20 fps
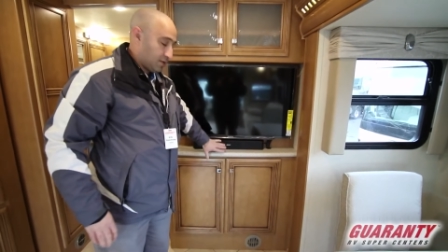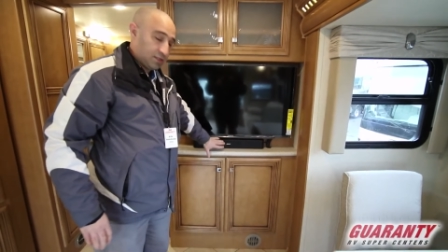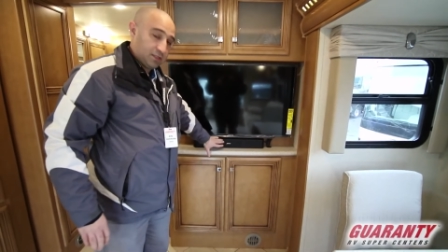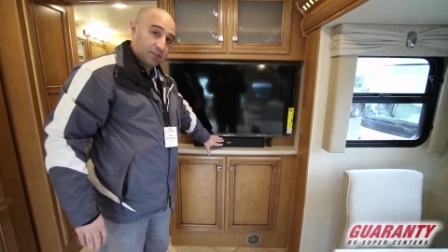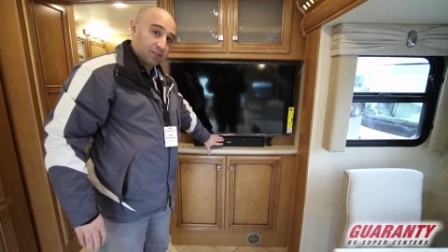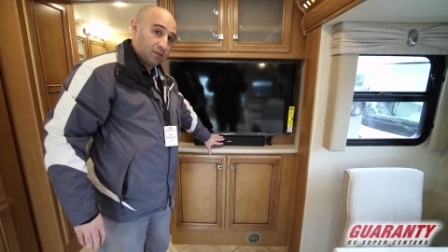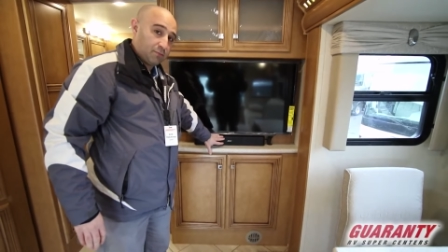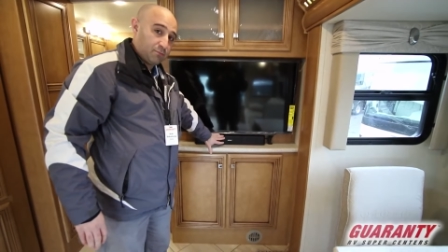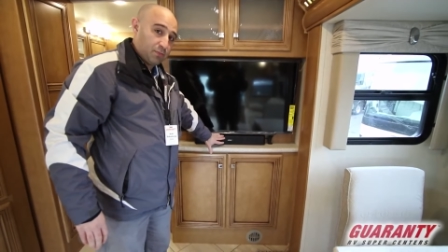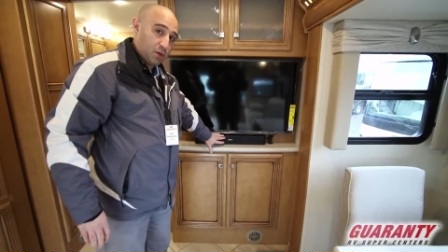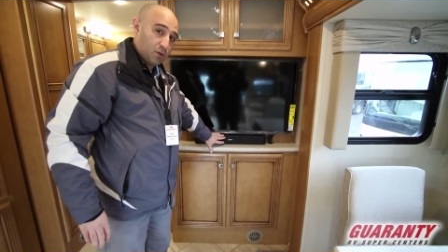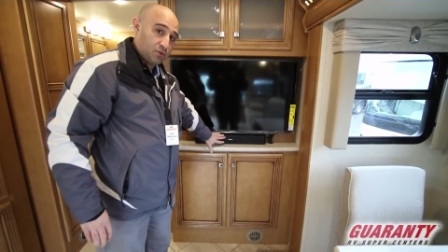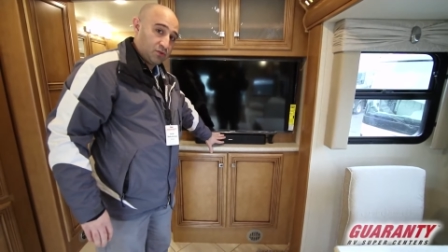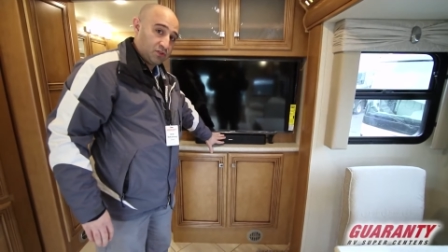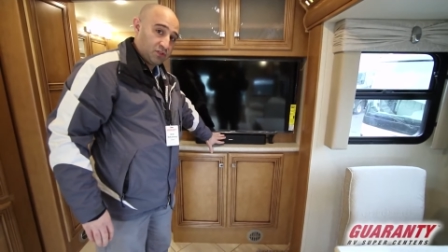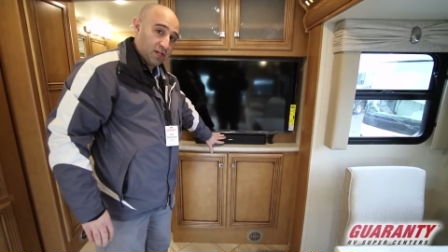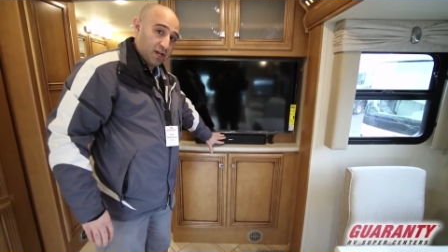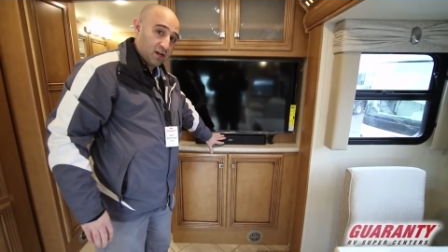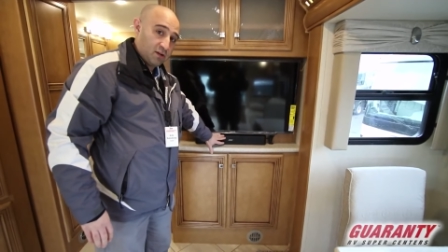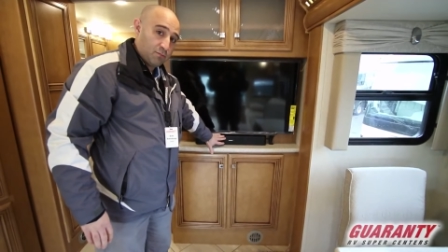This is a
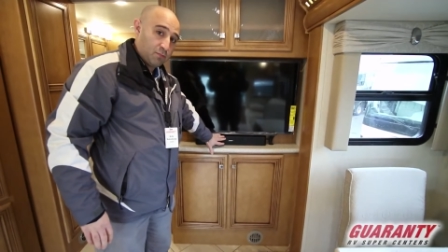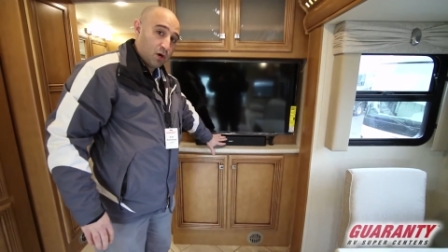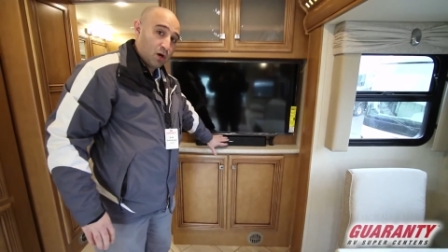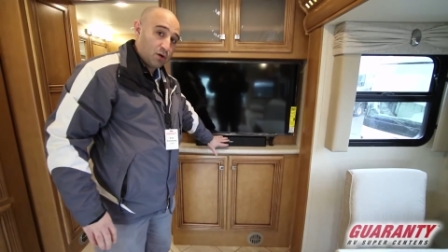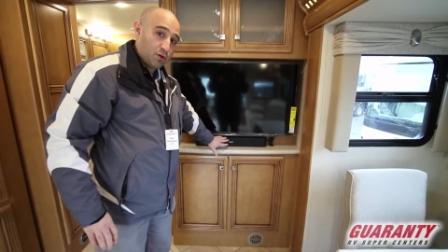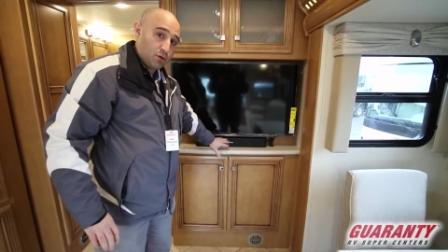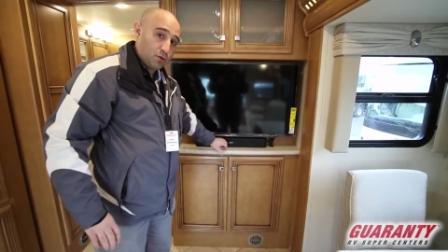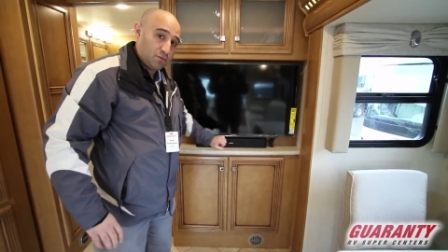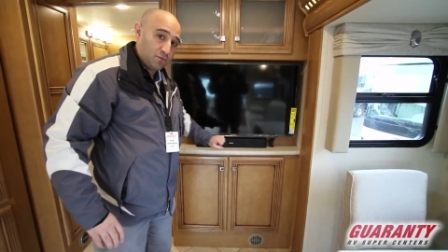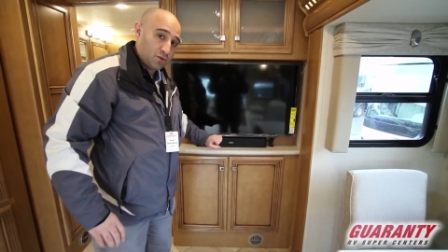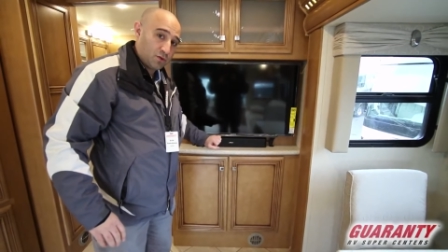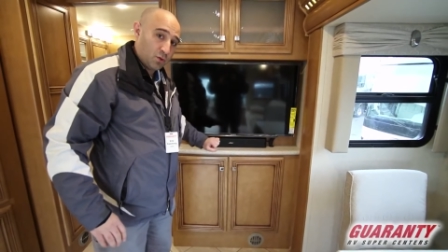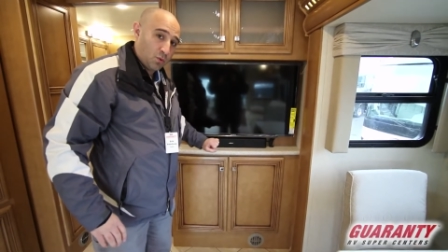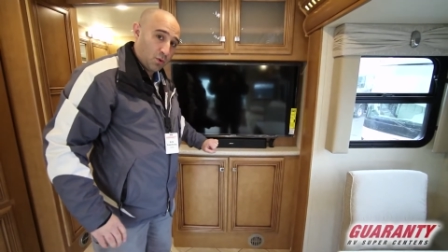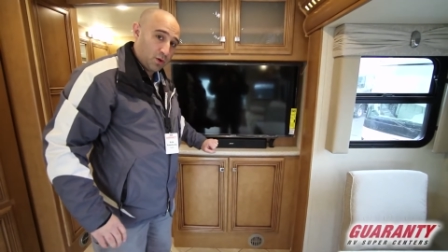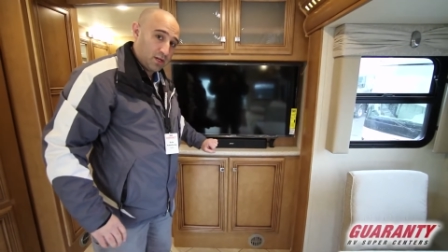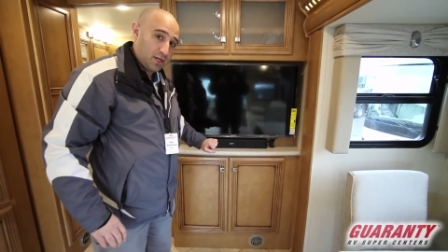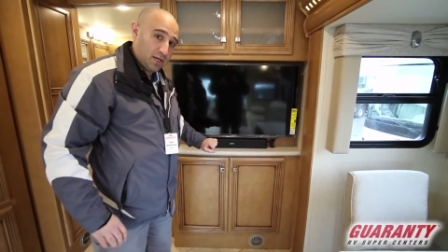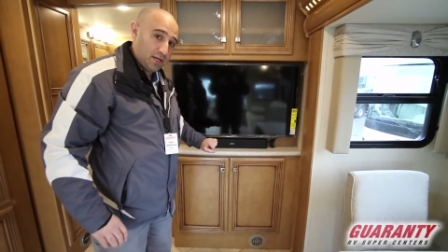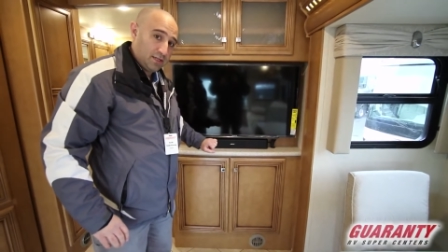Bose soundbar, new for
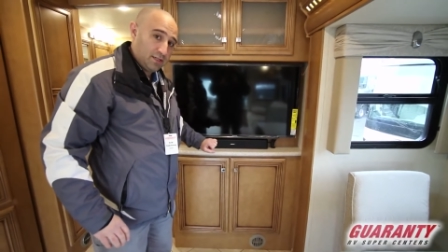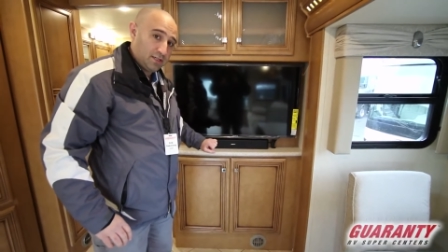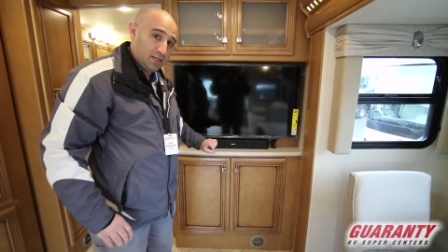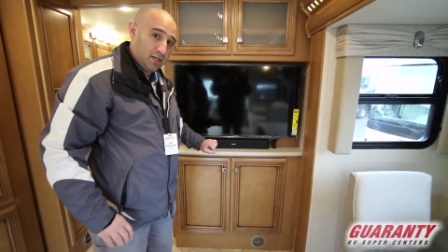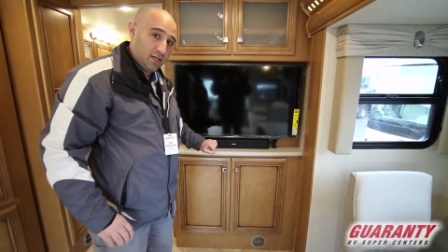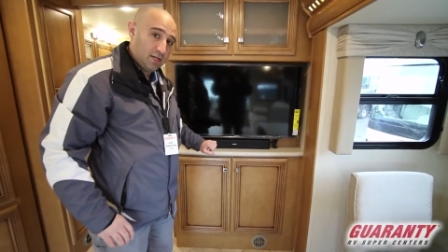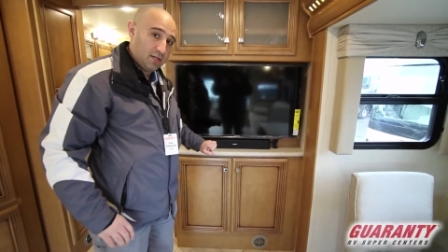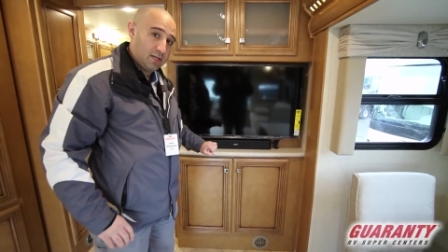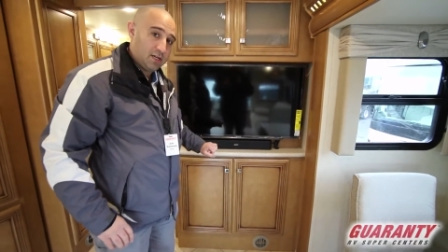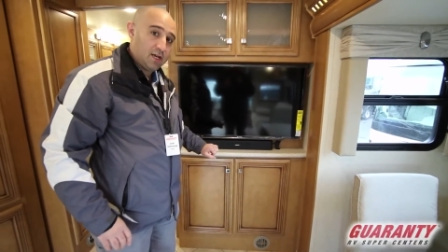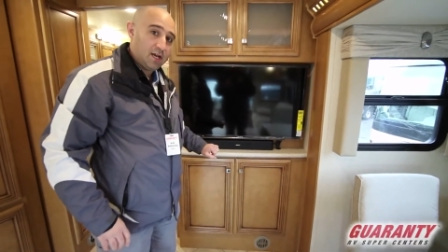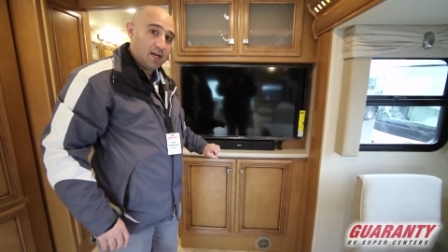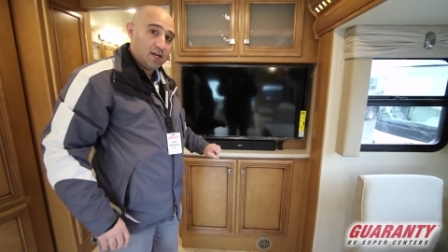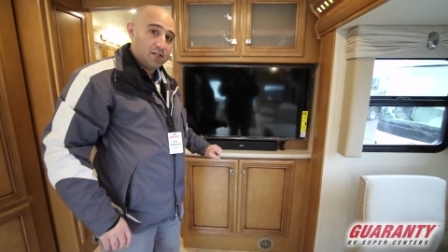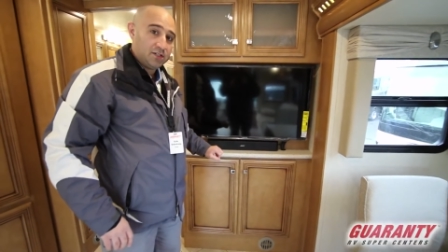2018.